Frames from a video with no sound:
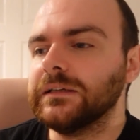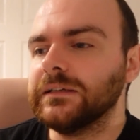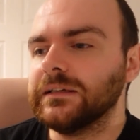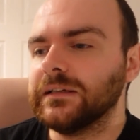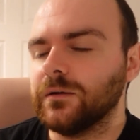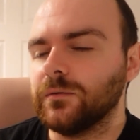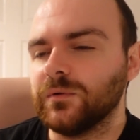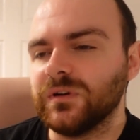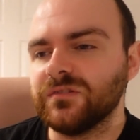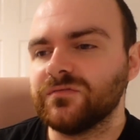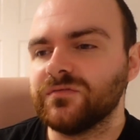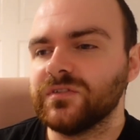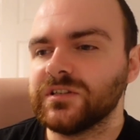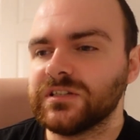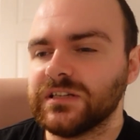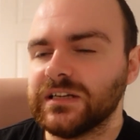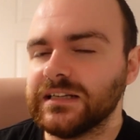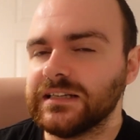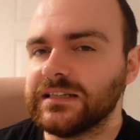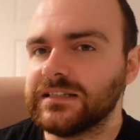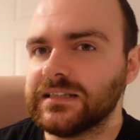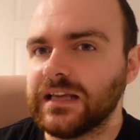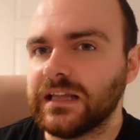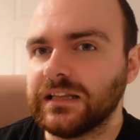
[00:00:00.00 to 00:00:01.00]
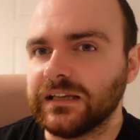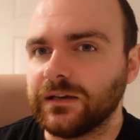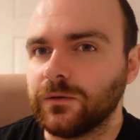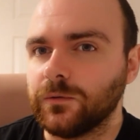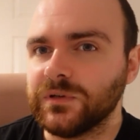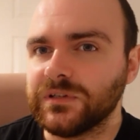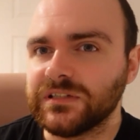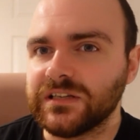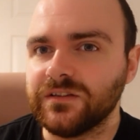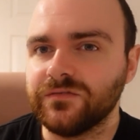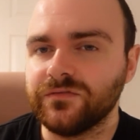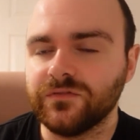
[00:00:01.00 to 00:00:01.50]
And when I first started selling
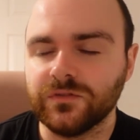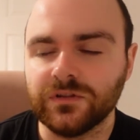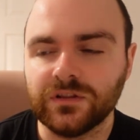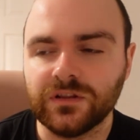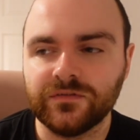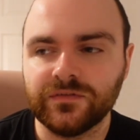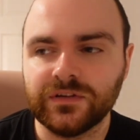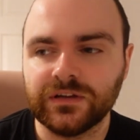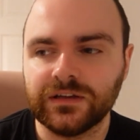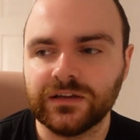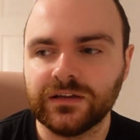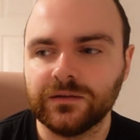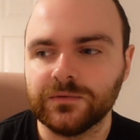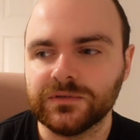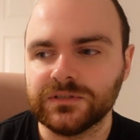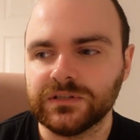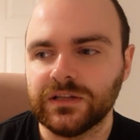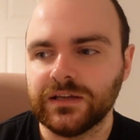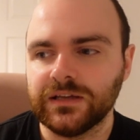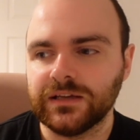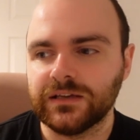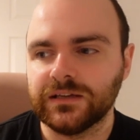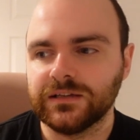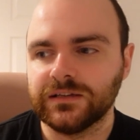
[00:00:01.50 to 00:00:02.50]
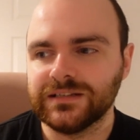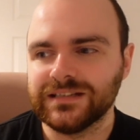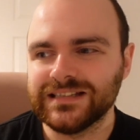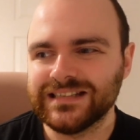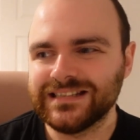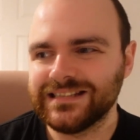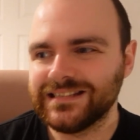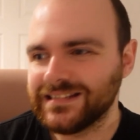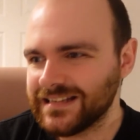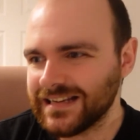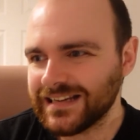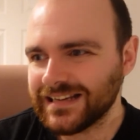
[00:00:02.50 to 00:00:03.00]
whiskey for a living, it was like
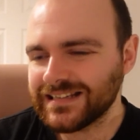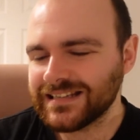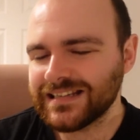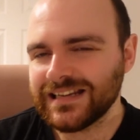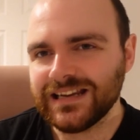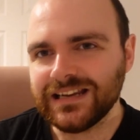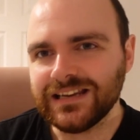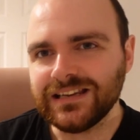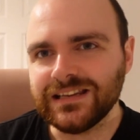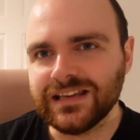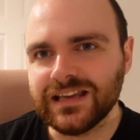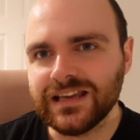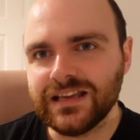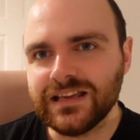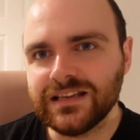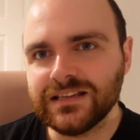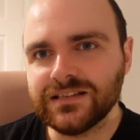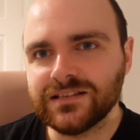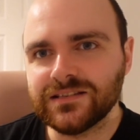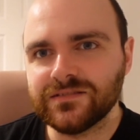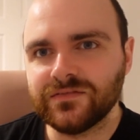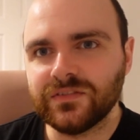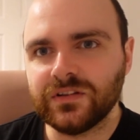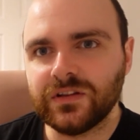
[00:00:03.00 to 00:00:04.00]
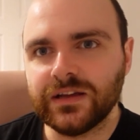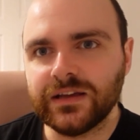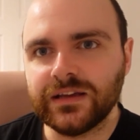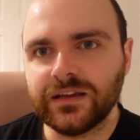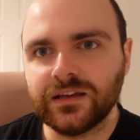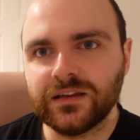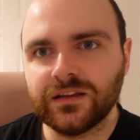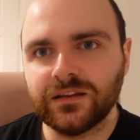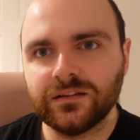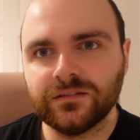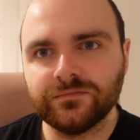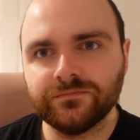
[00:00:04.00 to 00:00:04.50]
16 years for
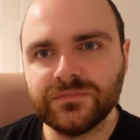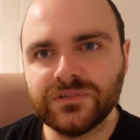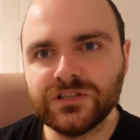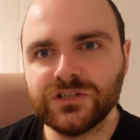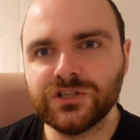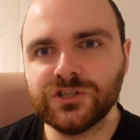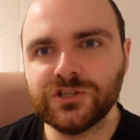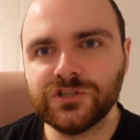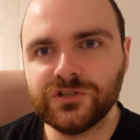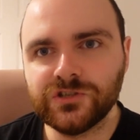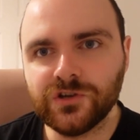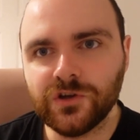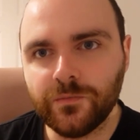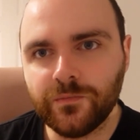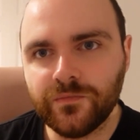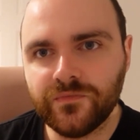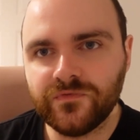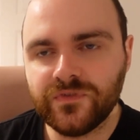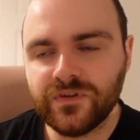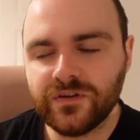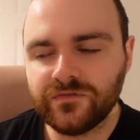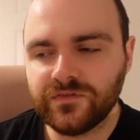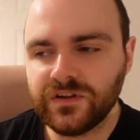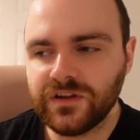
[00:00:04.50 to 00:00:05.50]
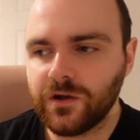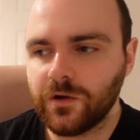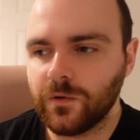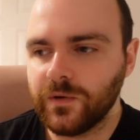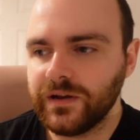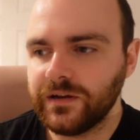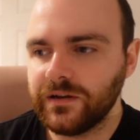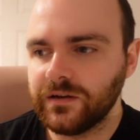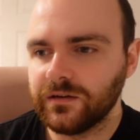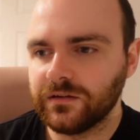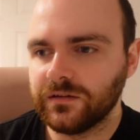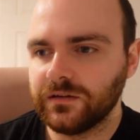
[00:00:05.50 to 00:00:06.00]
like sub 50
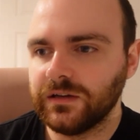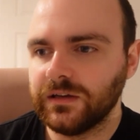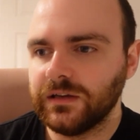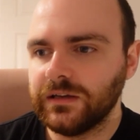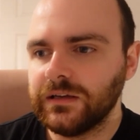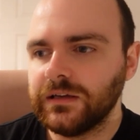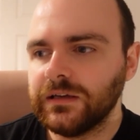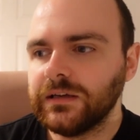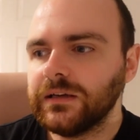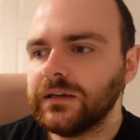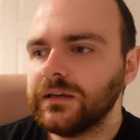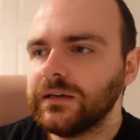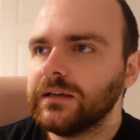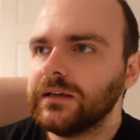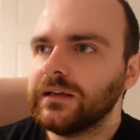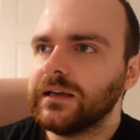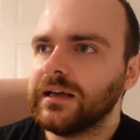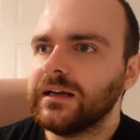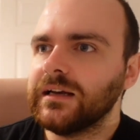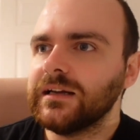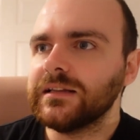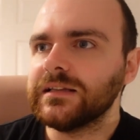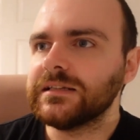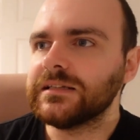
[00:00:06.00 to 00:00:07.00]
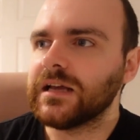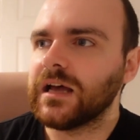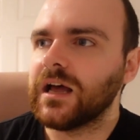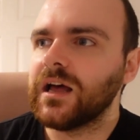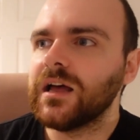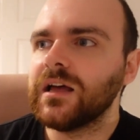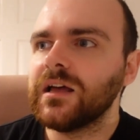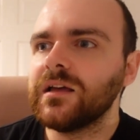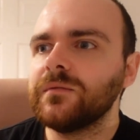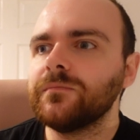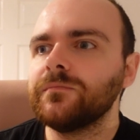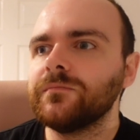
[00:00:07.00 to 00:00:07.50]
quid. And at the
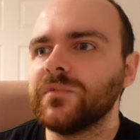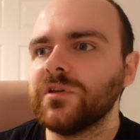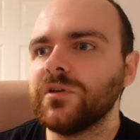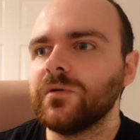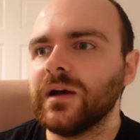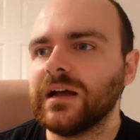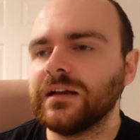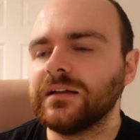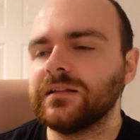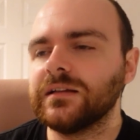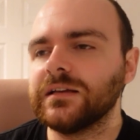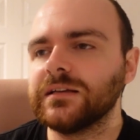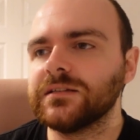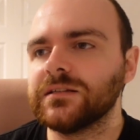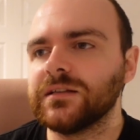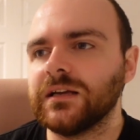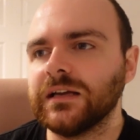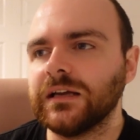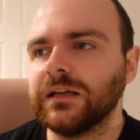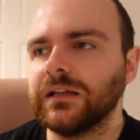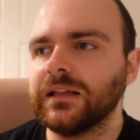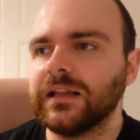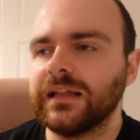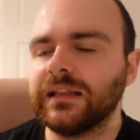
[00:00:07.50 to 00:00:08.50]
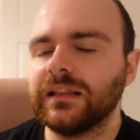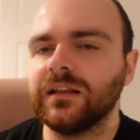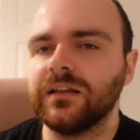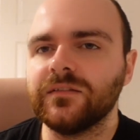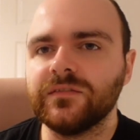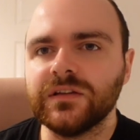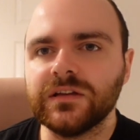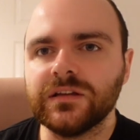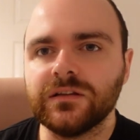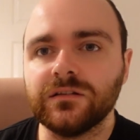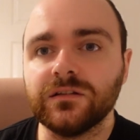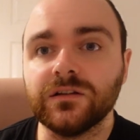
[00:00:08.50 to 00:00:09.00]
time, you had things like
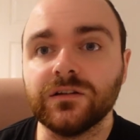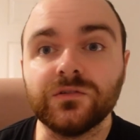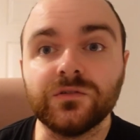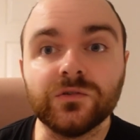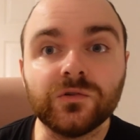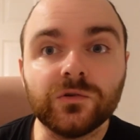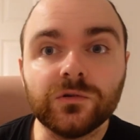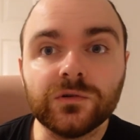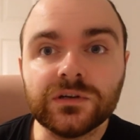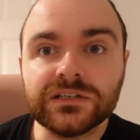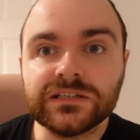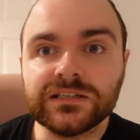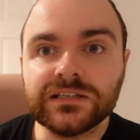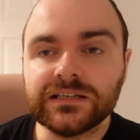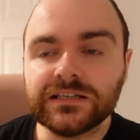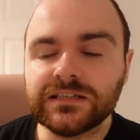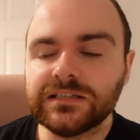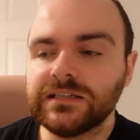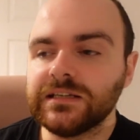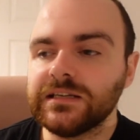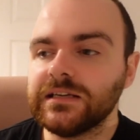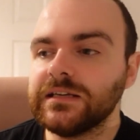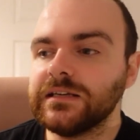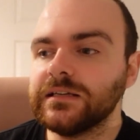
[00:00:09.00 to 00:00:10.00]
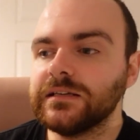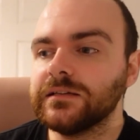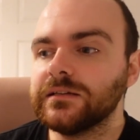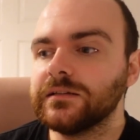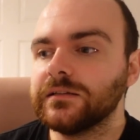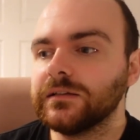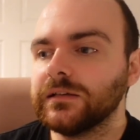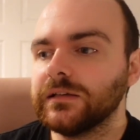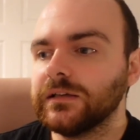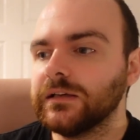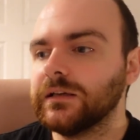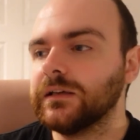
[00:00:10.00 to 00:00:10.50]
Glenlivet Nadurra
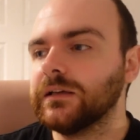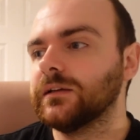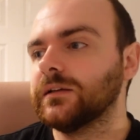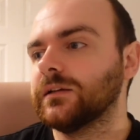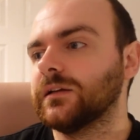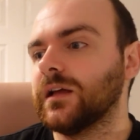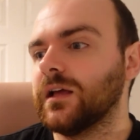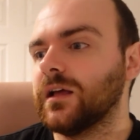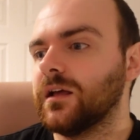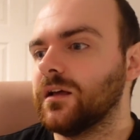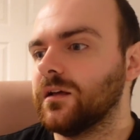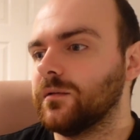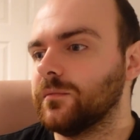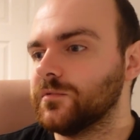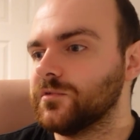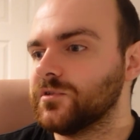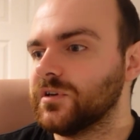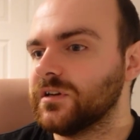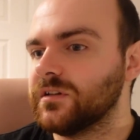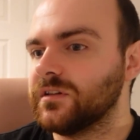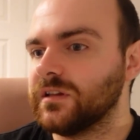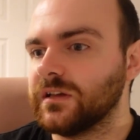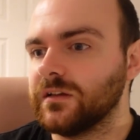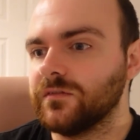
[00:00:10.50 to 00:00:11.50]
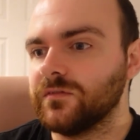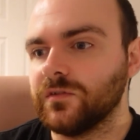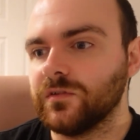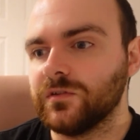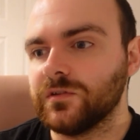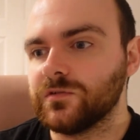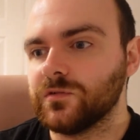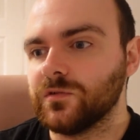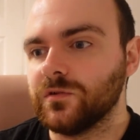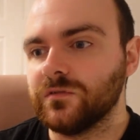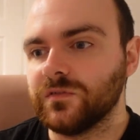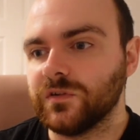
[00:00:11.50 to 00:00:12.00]
16. Uh, I'm trying to think of other
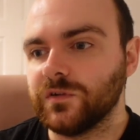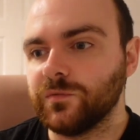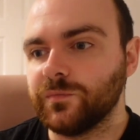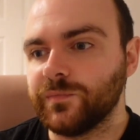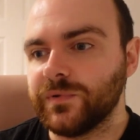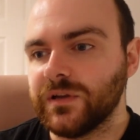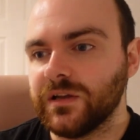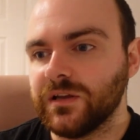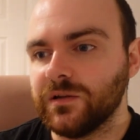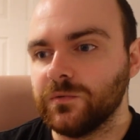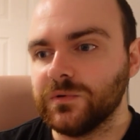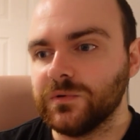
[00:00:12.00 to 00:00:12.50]
sort of old peated